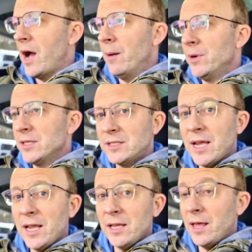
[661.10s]
I'm going to
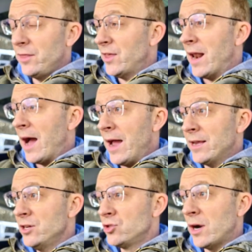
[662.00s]
say that I
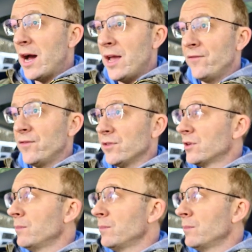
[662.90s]
can drive